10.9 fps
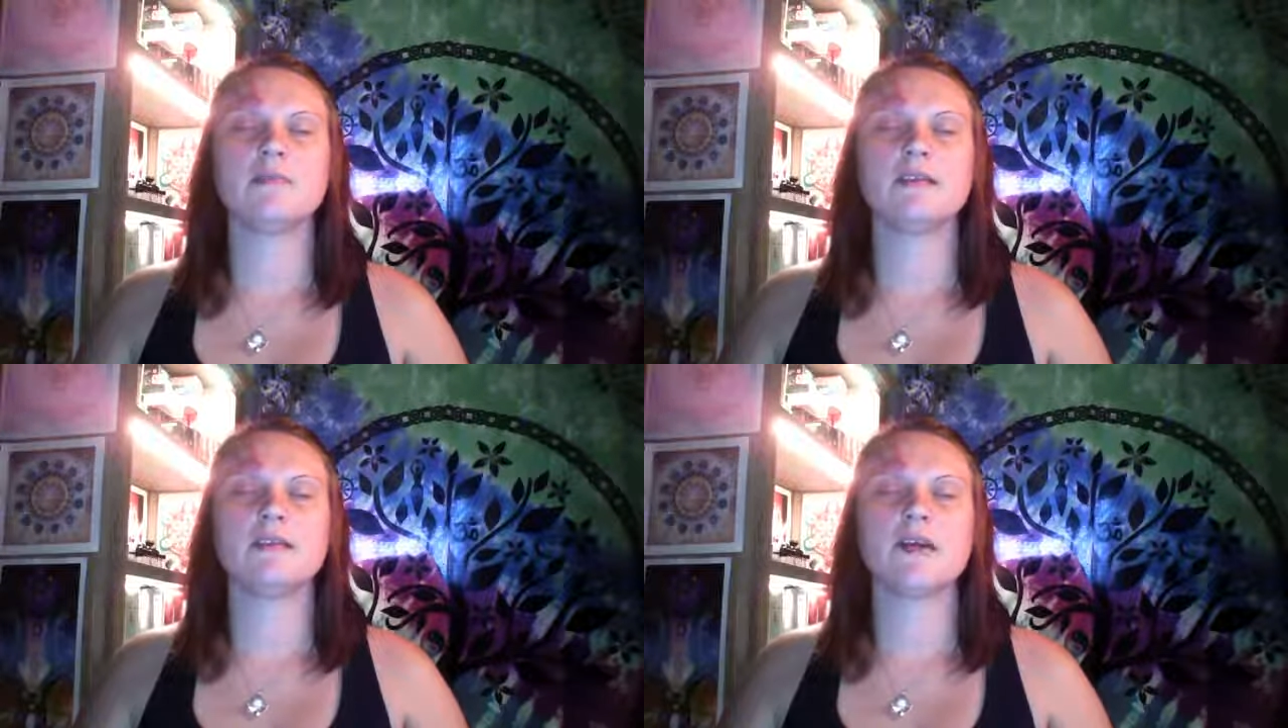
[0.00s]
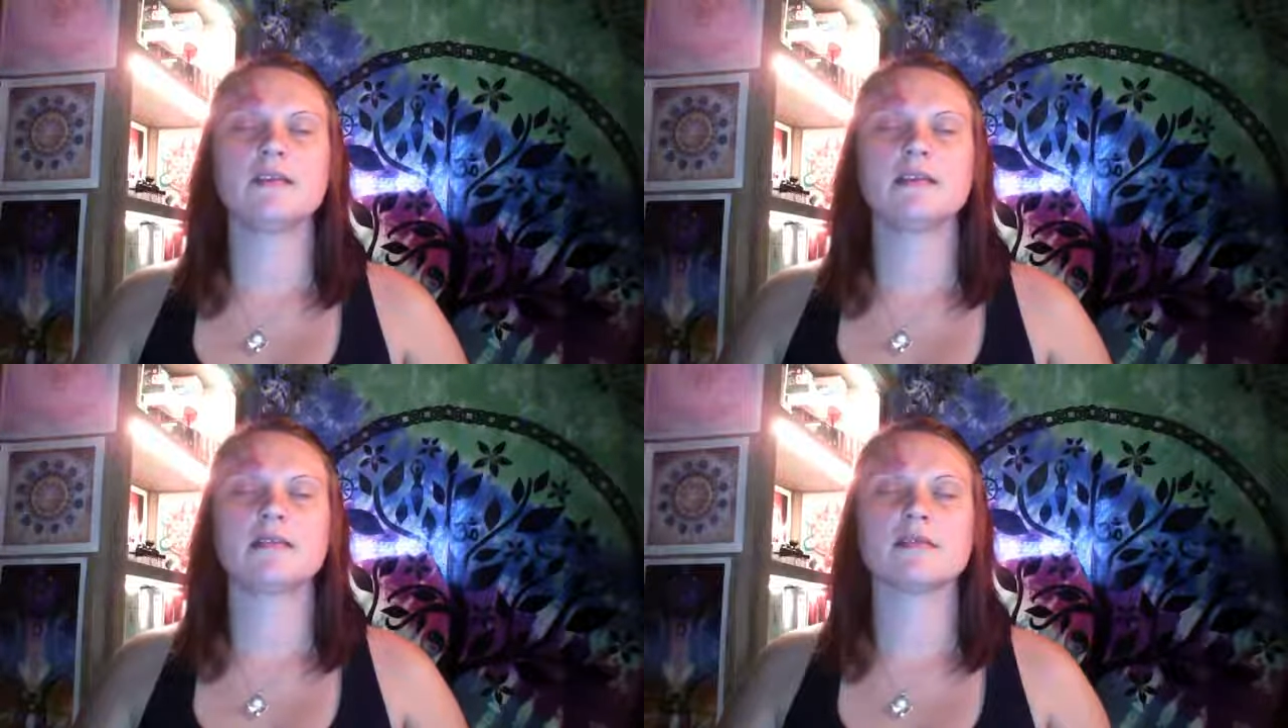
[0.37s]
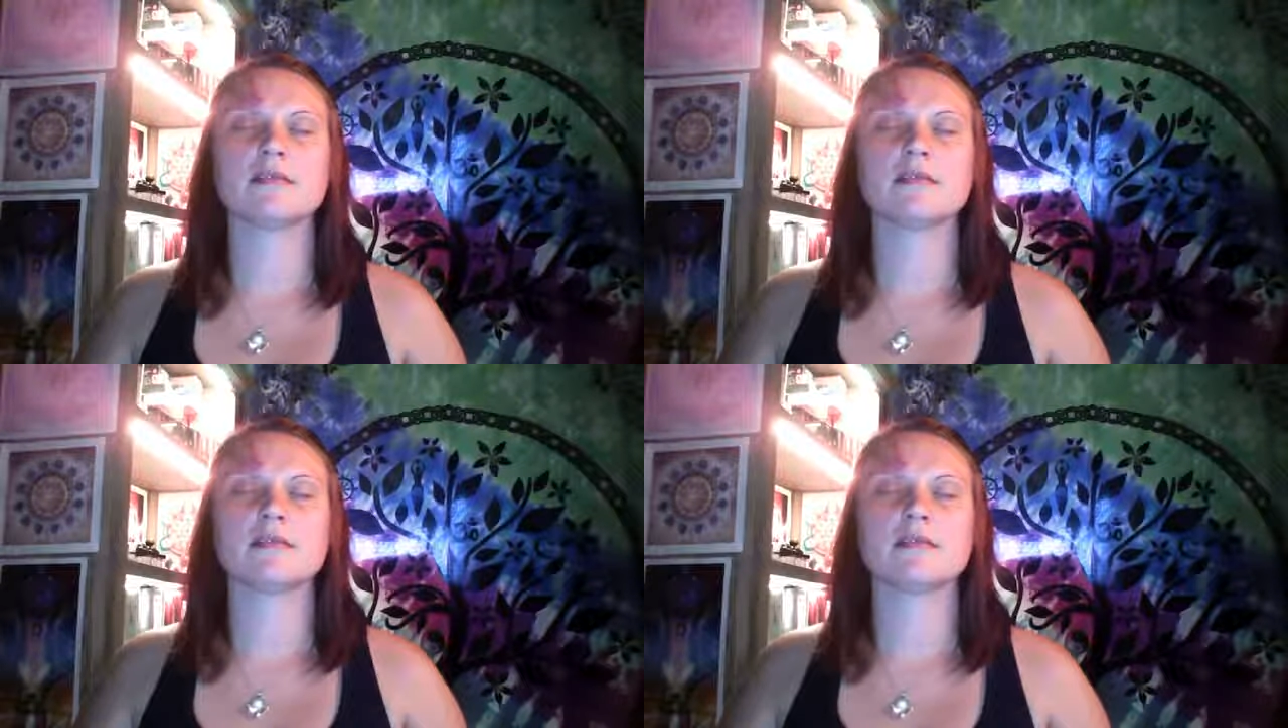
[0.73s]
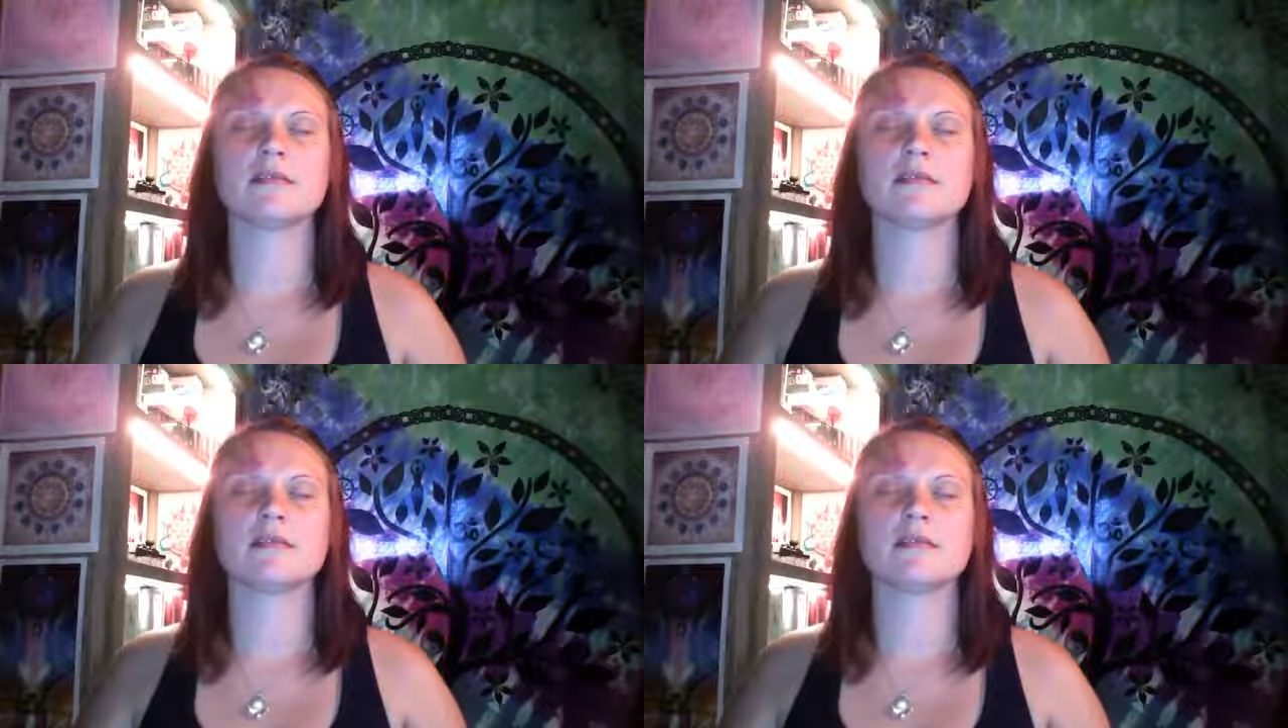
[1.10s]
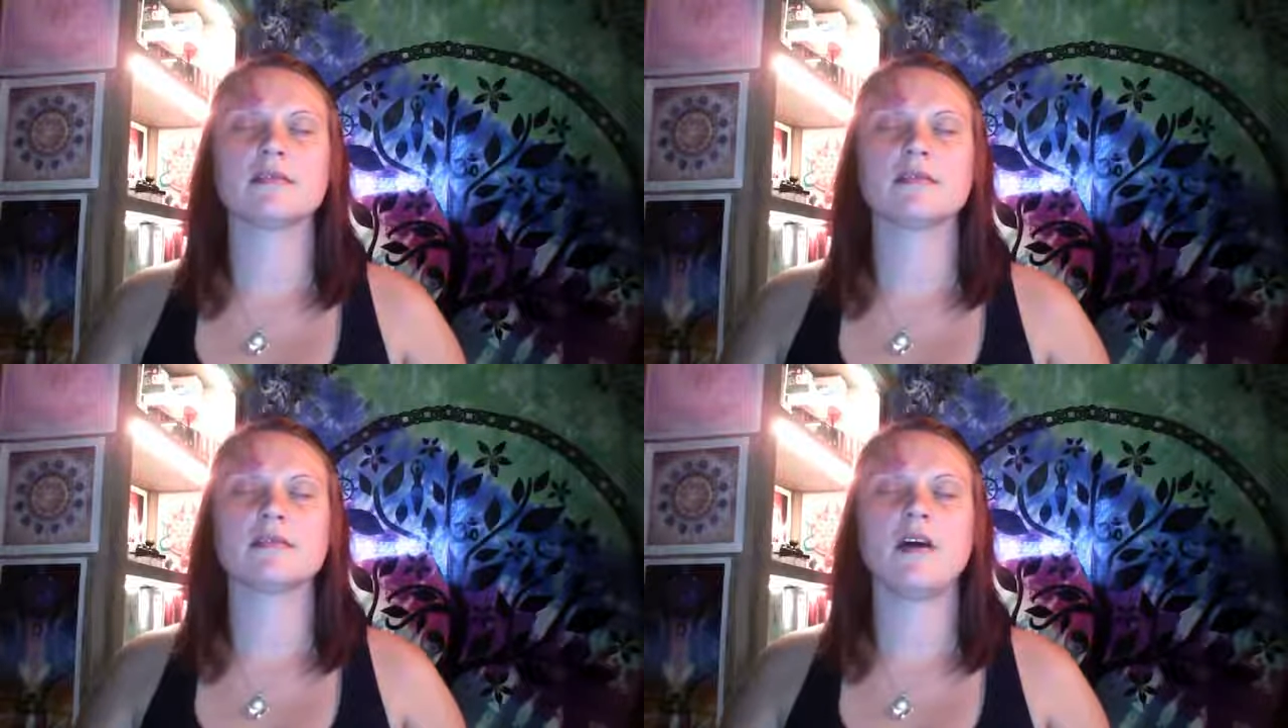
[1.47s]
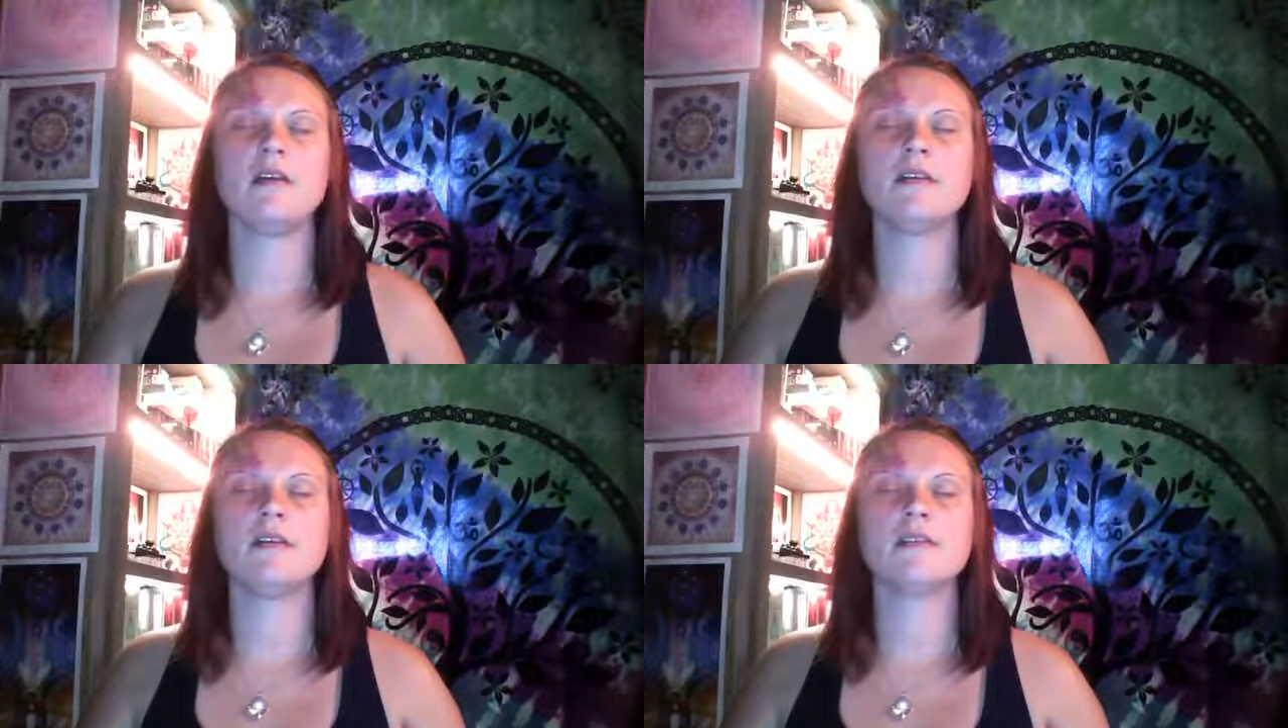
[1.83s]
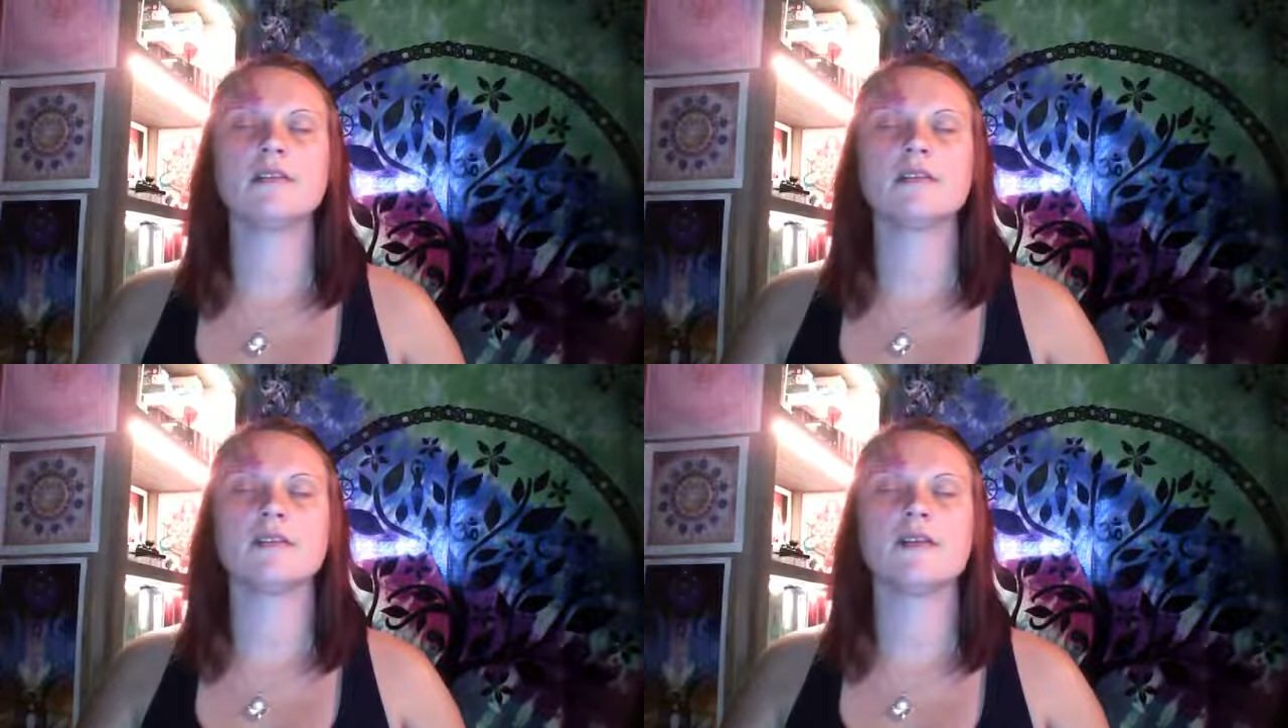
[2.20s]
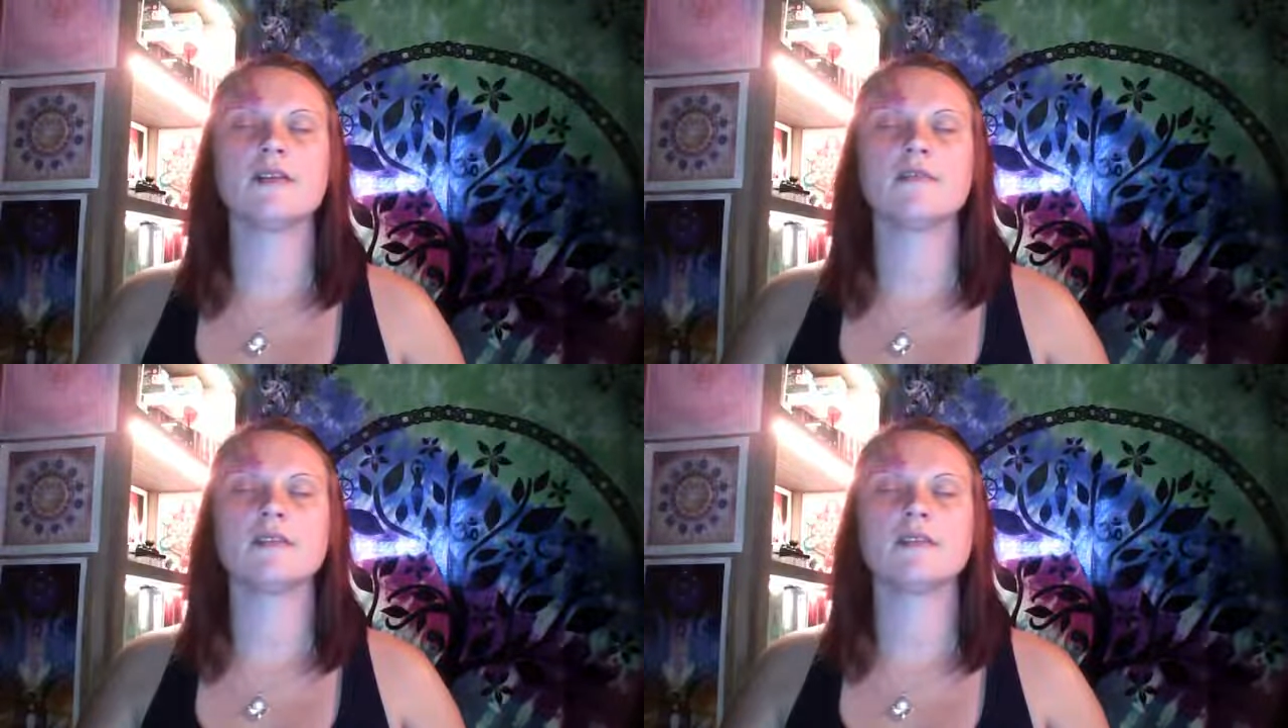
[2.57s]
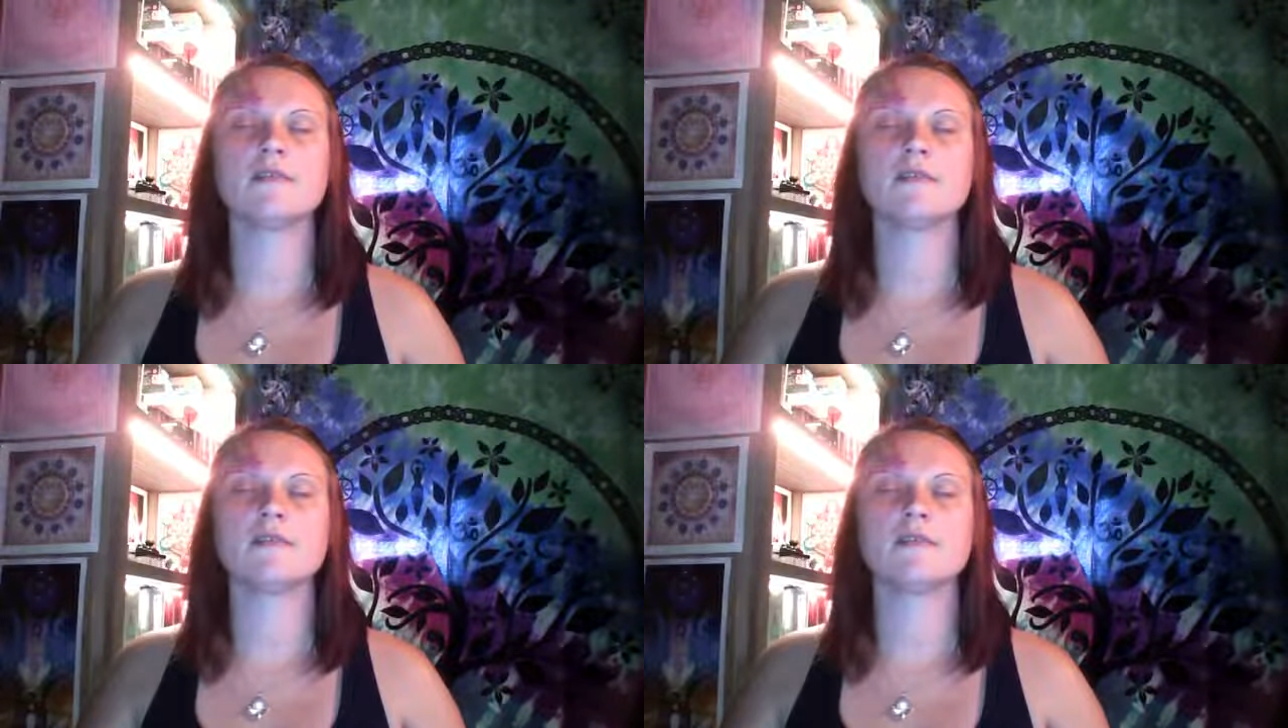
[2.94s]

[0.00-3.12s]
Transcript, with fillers: breaths, calling ourselves into